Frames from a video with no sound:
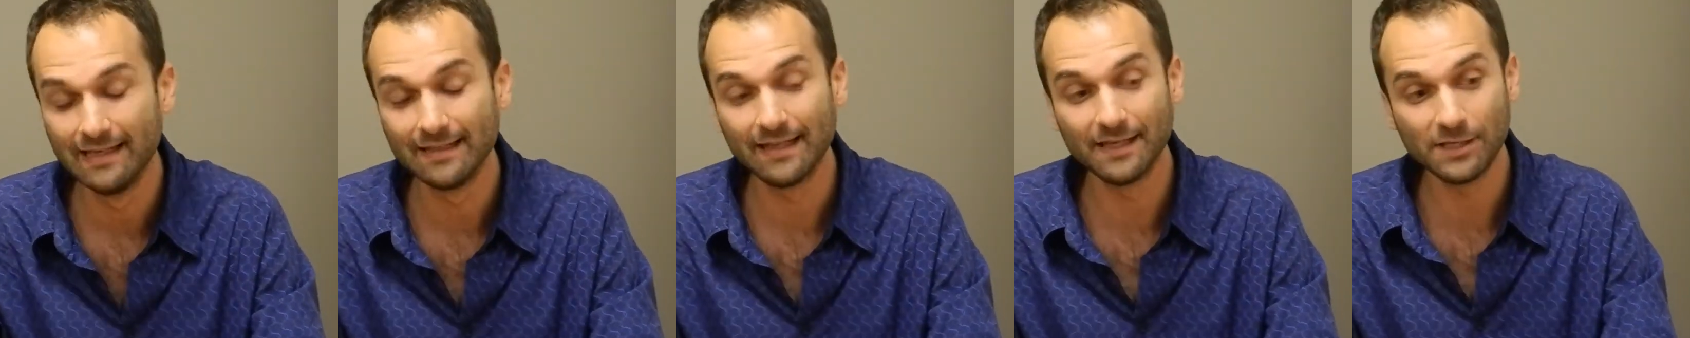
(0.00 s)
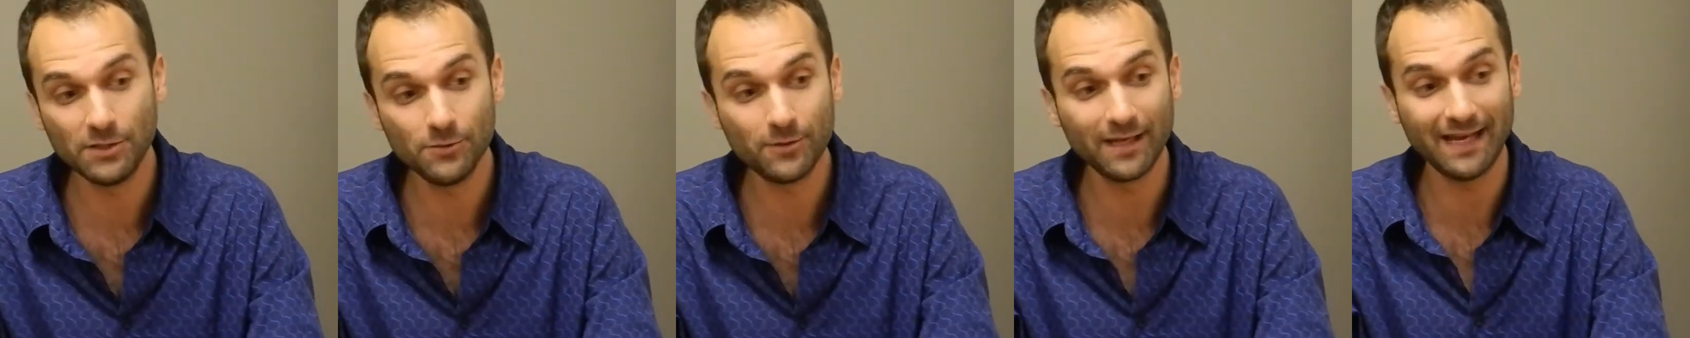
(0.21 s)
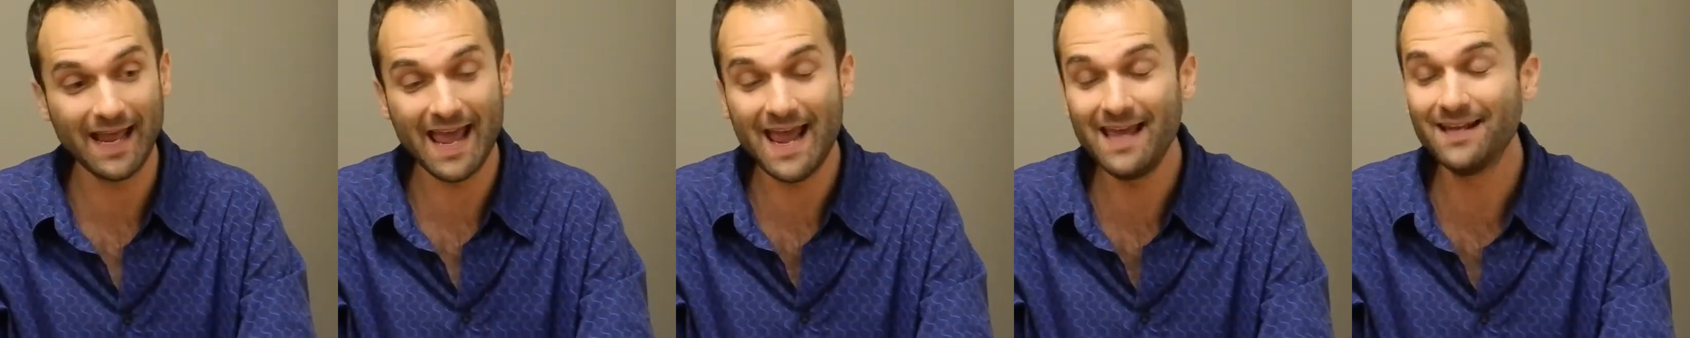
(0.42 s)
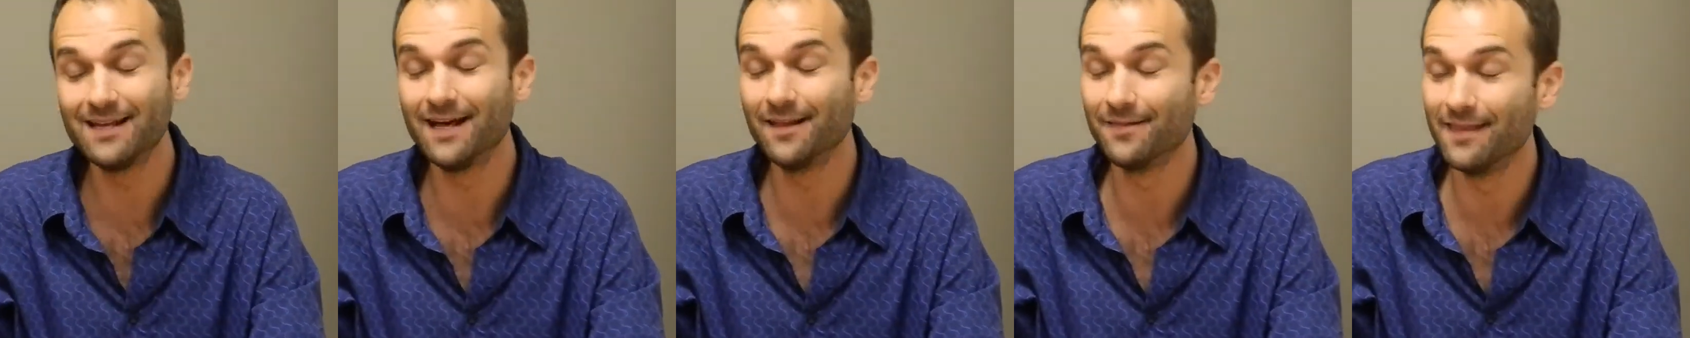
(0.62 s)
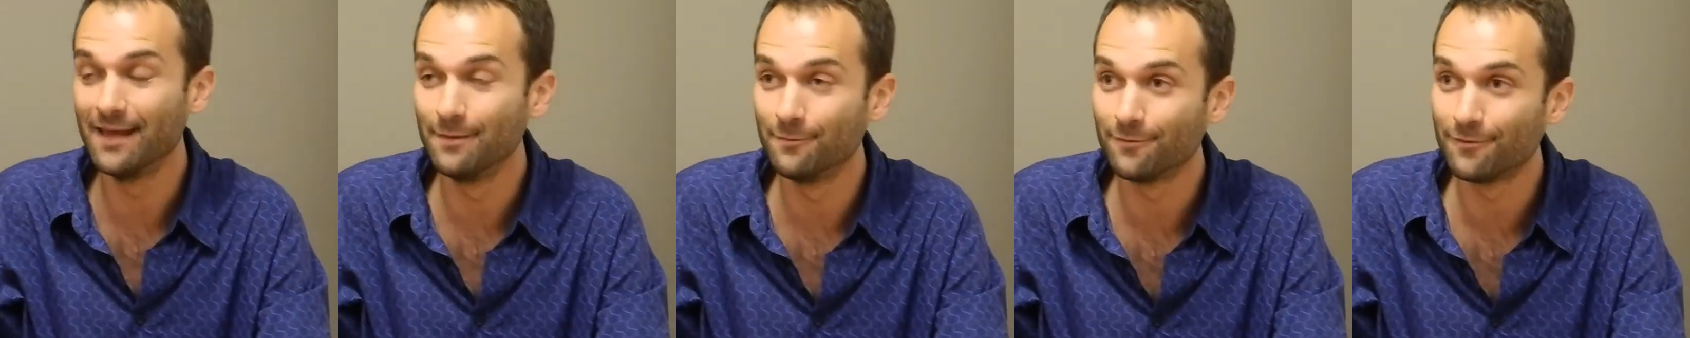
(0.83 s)
like you can hate
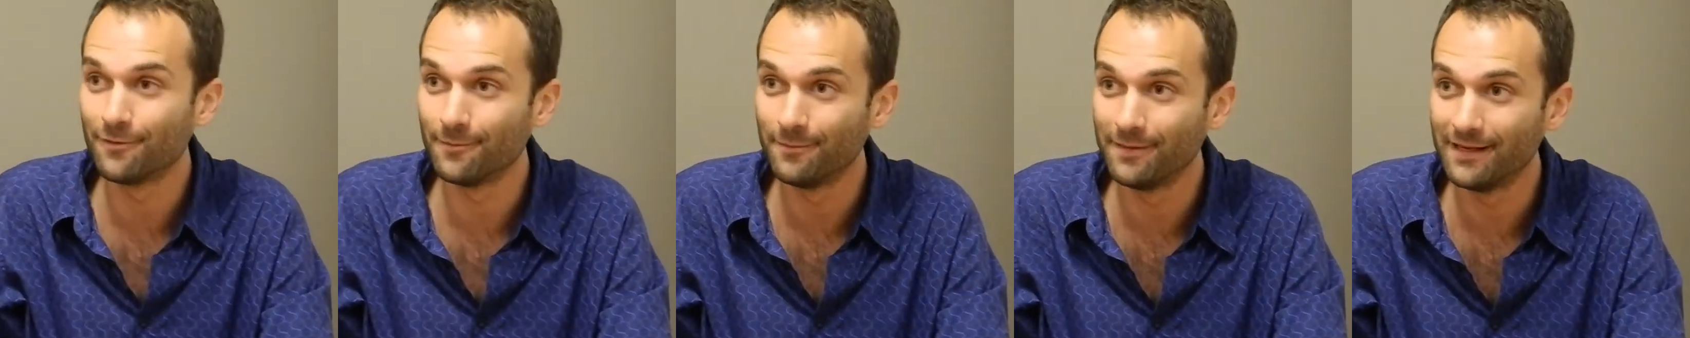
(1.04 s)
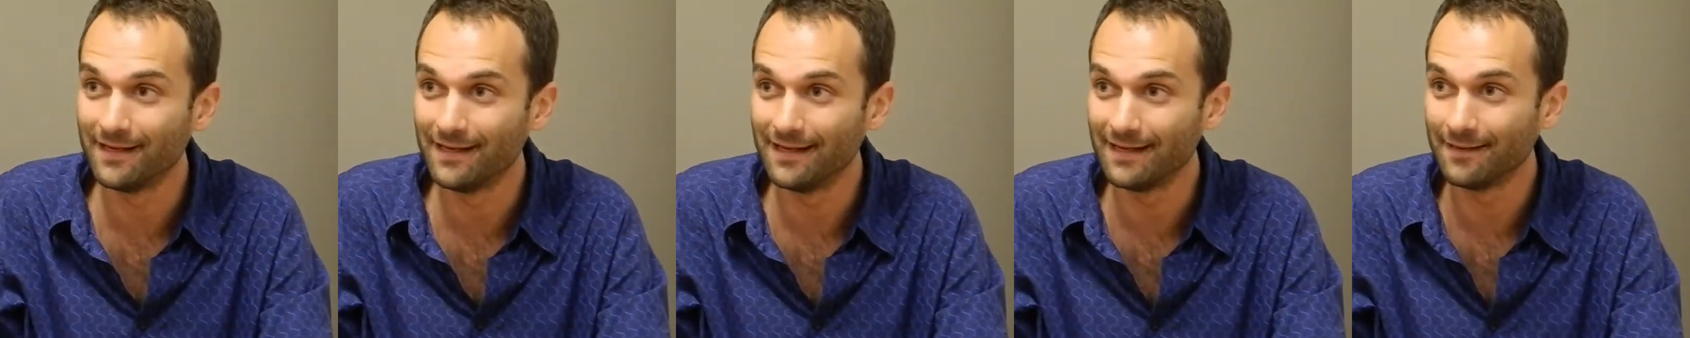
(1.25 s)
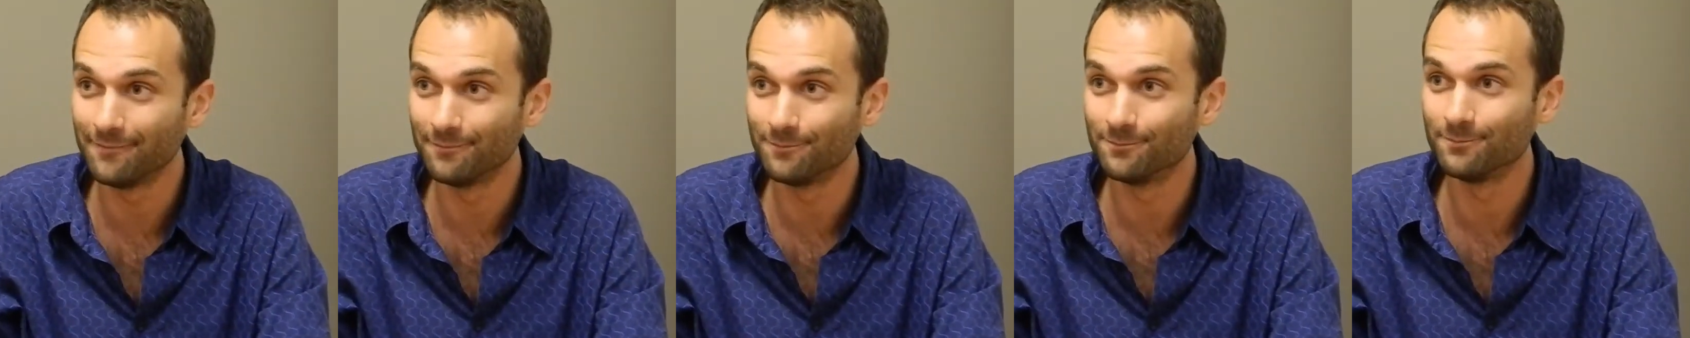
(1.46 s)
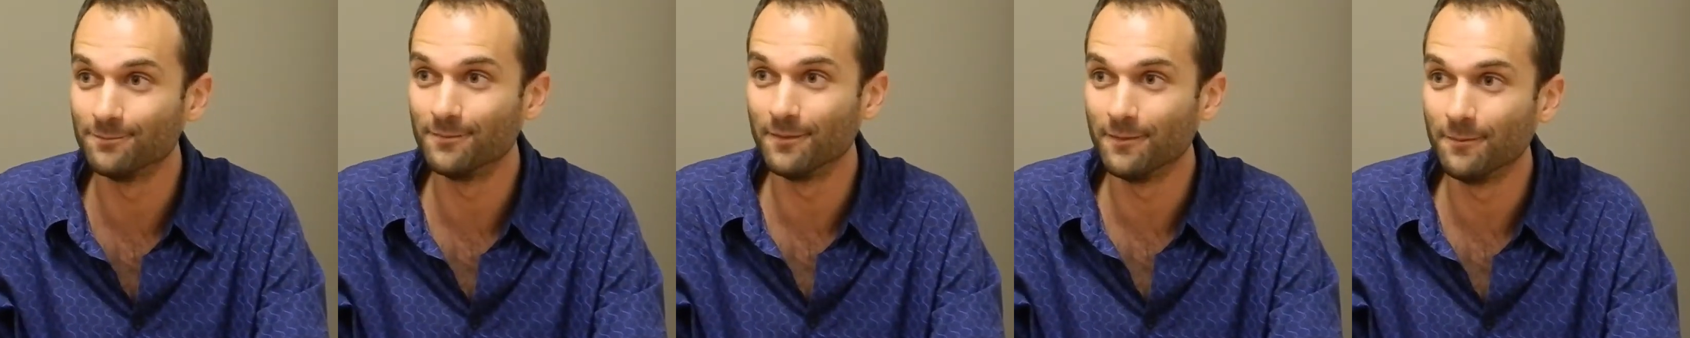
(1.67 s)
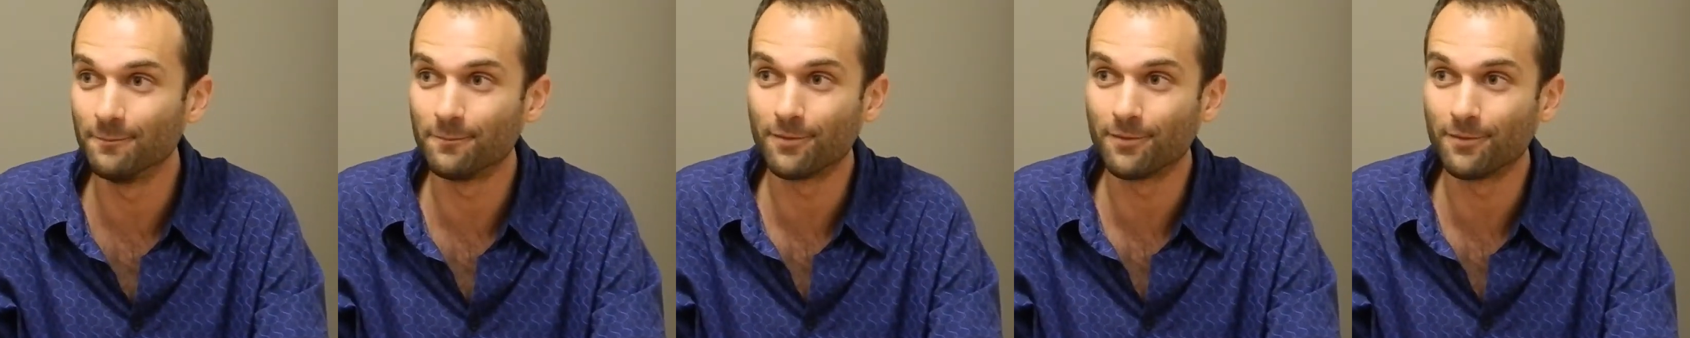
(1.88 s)
on them for being